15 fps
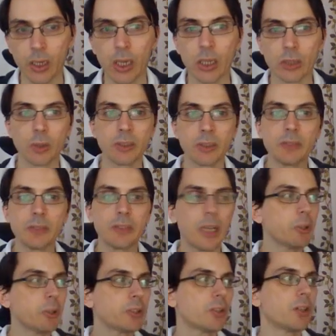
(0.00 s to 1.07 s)
So until now
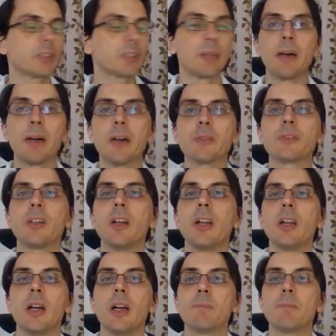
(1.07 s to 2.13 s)
we talked about
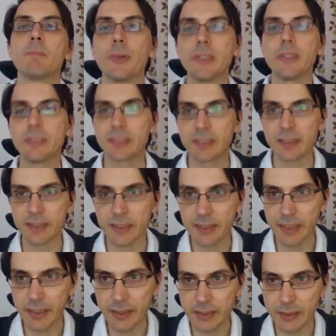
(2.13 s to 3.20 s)
point
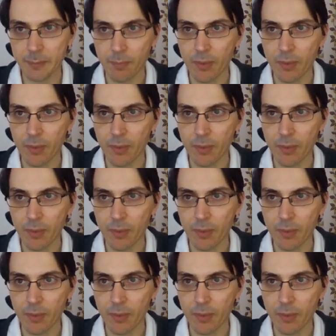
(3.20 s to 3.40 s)
statistics,